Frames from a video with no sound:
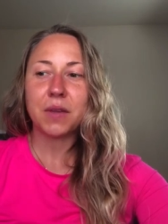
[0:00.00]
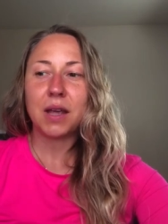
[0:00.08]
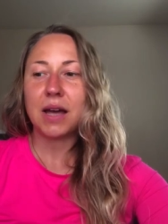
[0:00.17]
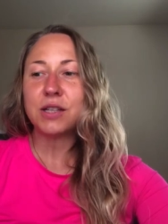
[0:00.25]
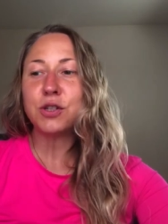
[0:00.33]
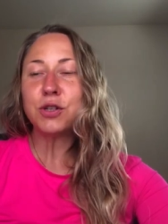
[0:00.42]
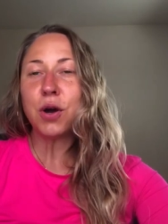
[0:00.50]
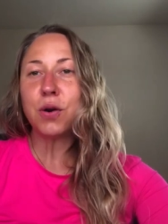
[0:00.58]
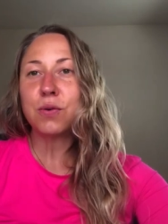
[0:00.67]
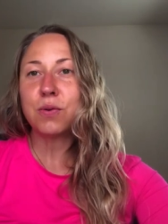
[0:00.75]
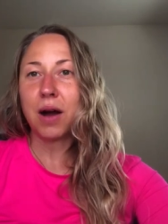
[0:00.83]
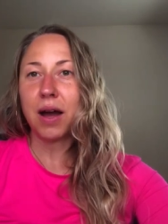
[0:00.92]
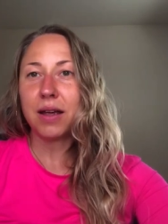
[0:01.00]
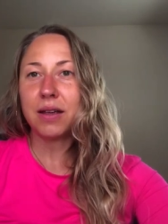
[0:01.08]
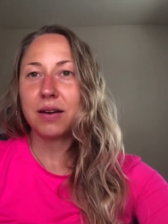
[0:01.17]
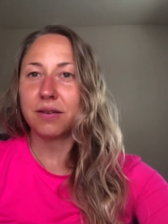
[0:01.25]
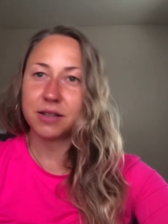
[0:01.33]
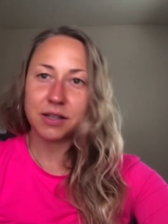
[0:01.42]
as you know,
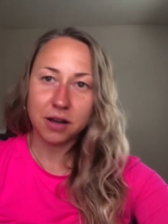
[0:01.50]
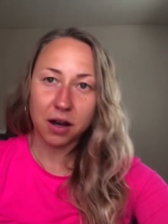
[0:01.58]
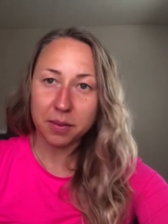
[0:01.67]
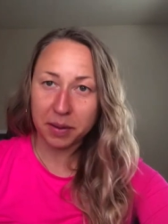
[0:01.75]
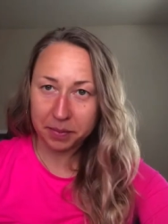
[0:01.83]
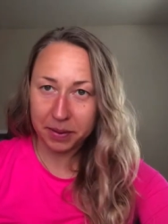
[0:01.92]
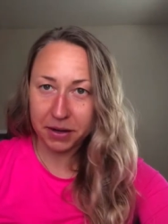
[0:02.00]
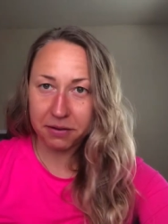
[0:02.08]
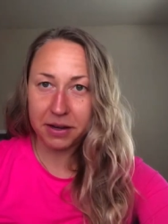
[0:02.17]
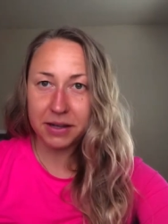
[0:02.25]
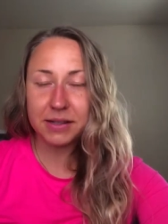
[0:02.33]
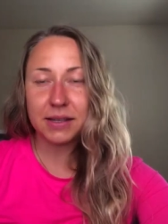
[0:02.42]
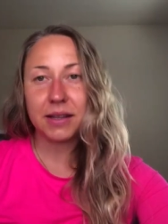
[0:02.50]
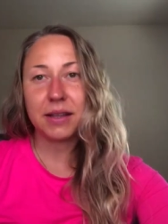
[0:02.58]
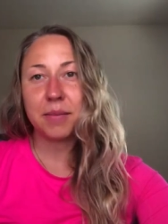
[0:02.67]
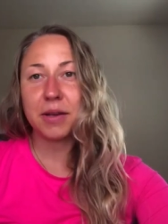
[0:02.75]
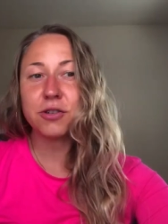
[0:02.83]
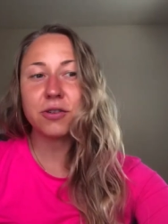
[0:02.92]
I often talk about periods, and the
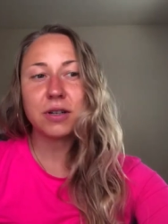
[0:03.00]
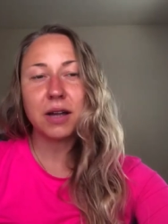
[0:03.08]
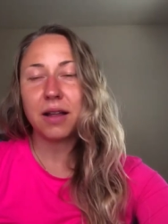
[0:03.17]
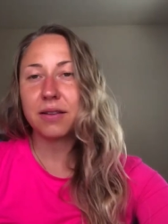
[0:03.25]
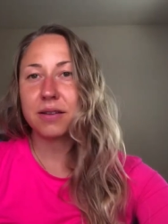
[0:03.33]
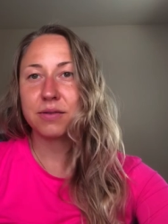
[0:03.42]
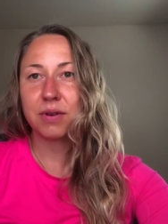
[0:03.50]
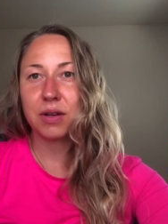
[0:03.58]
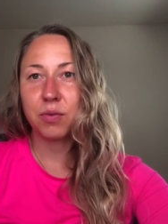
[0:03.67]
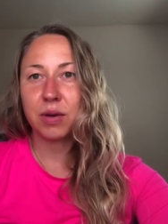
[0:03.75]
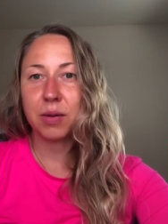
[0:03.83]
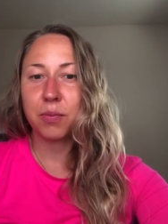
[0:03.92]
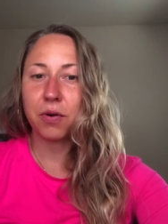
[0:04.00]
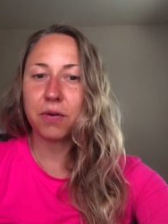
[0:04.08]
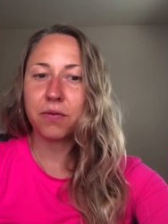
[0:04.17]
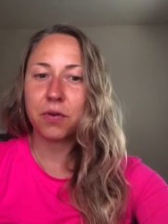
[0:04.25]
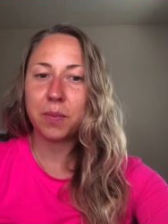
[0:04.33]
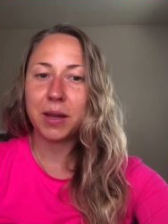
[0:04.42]
menstrual health is really, really
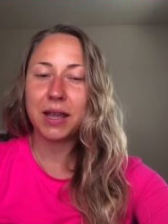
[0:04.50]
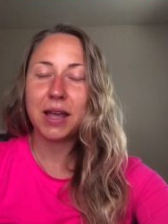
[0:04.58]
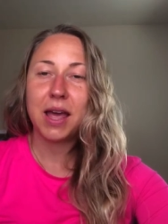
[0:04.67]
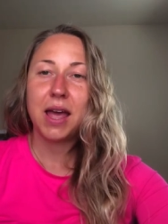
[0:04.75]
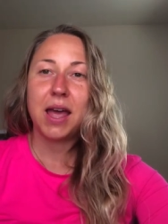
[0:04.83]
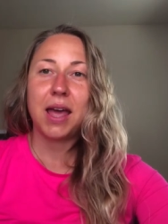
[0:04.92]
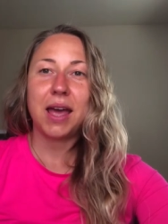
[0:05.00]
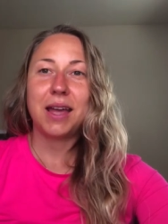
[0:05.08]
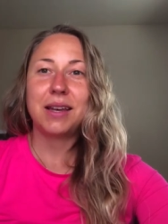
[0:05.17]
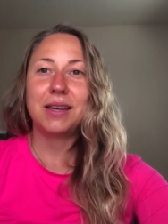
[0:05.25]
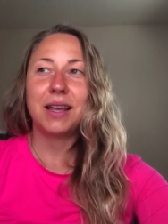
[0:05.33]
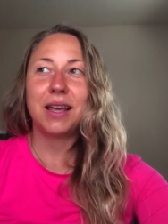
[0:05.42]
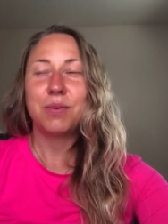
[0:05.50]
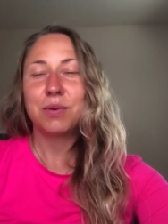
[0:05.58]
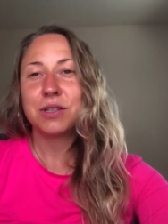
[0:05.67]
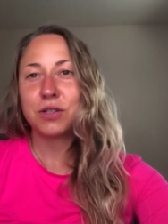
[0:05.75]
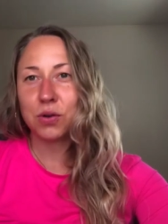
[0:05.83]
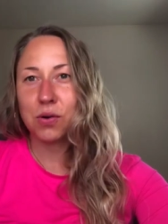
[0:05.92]
important for me. And it
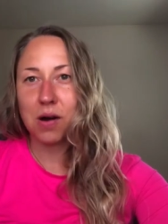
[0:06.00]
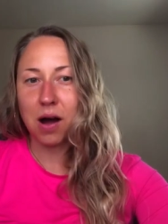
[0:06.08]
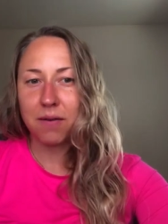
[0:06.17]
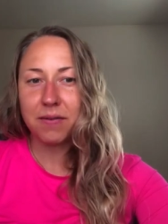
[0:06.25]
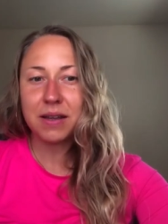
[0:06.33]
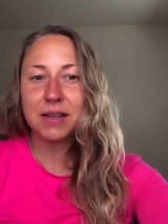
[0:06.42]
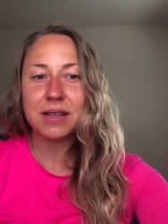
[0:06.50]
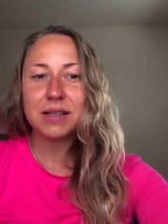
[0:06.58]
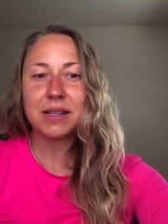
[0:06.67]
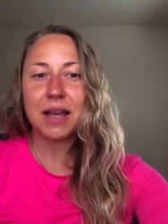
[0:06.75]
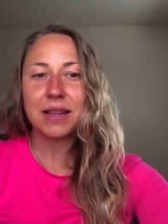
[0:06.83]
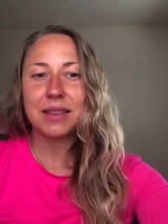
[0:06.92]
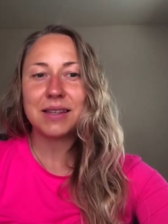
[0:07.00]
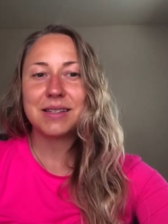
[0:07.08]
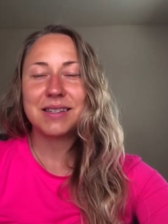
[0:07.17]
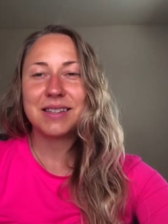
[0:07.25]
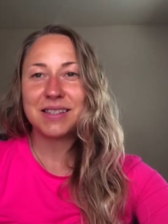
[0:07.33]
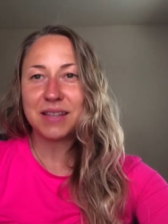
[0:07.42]
was so obvious that this
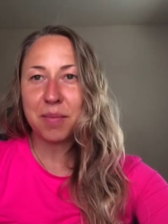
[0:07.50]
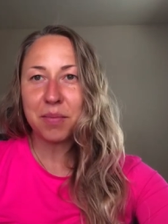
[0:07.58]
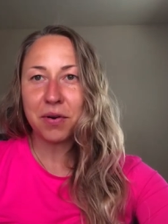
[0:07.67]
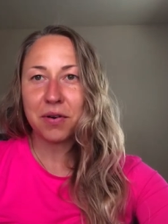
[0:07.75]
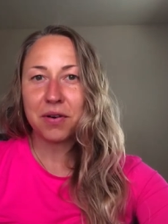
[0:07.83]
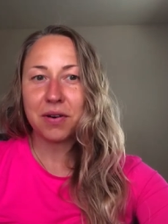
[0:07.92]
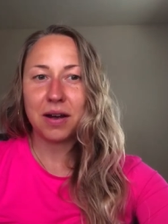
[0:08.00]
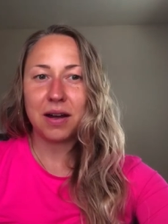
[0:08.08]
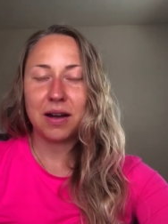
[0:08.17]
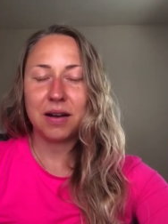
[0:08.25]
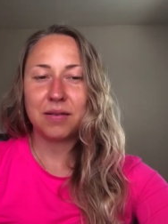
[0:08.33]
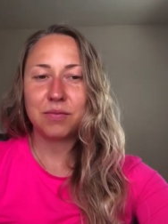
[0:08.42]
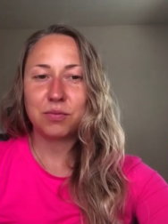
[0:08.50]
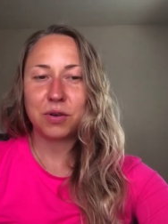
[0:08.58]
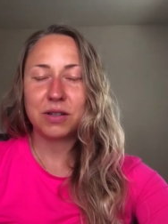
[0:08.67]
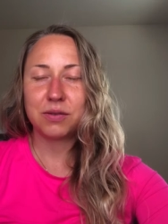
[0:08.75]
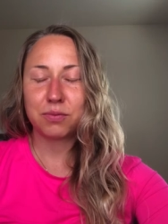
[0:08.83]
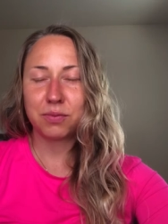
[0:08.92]
December uh,
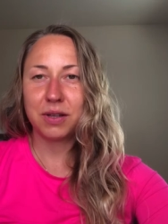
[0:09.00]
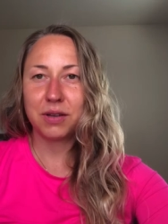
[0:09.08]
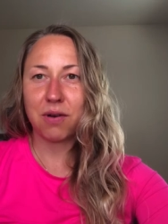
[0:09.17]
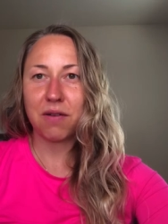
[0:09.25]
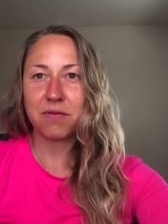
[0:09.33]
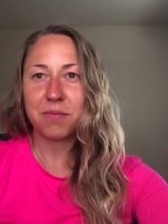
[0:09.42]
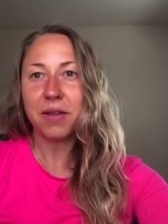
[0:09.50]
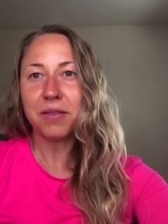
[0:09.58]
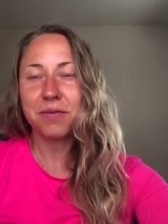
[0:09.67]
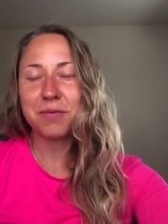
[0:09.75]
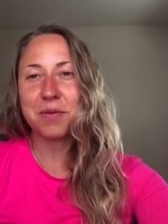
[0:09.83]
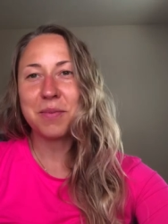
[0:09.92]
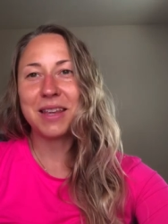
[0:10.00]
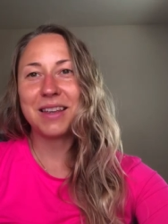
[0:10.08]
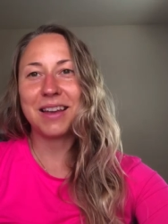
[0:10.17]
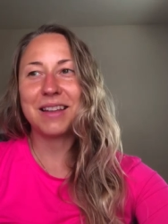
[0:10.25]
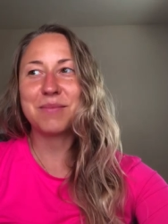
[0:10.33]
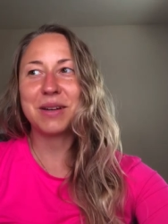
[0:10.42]
was really rough month for me,
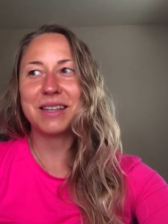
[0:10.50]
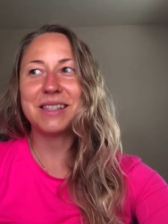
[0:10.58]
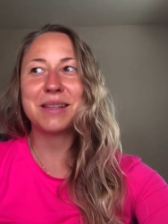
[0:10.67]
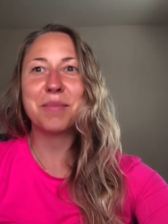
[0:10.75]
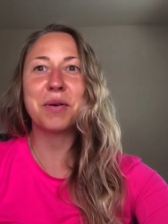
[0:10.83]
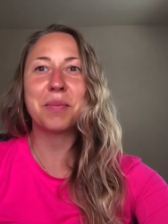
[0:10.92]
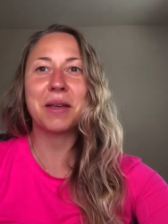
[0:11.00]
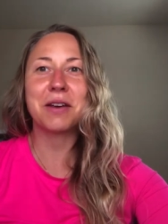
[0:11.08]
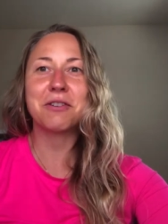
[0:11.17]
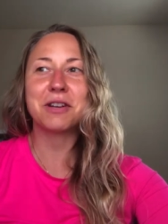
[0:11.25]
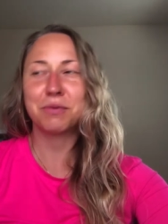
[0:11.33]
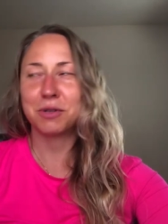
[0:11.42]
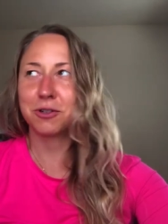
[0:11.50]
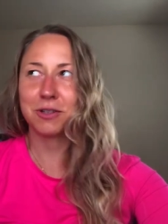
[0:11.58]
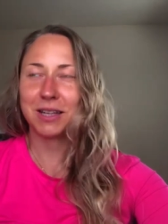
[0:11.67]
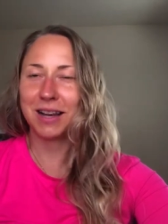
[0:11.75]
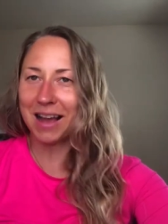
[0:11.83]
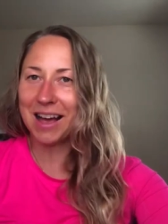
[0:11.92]
and my December period, which was
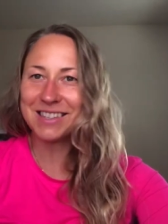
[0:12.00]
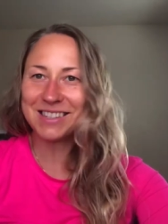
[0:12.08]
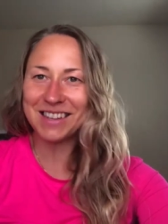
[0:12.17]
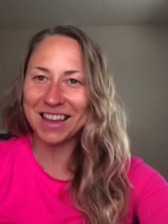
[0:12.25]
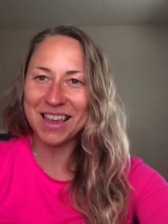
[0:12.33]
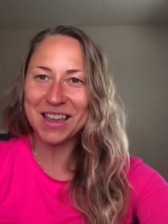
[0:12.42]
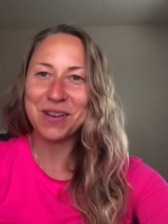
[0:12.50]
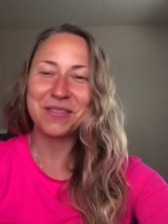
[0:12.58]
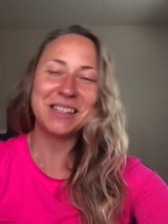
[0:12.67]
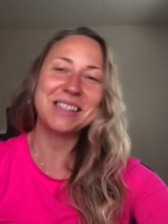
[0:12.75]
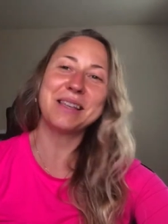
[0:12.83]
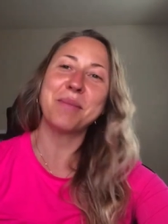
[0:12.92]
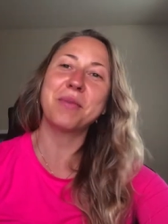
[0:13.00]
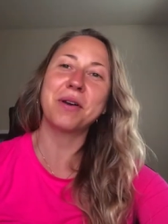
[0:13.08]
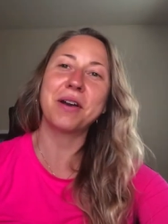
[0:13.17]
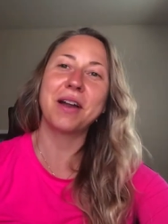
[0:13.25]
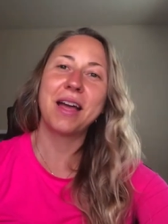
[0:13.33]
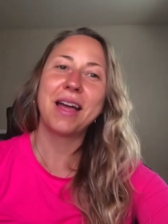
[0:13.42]
the last day of
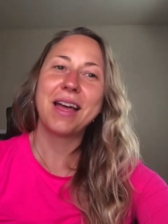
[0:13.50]
December,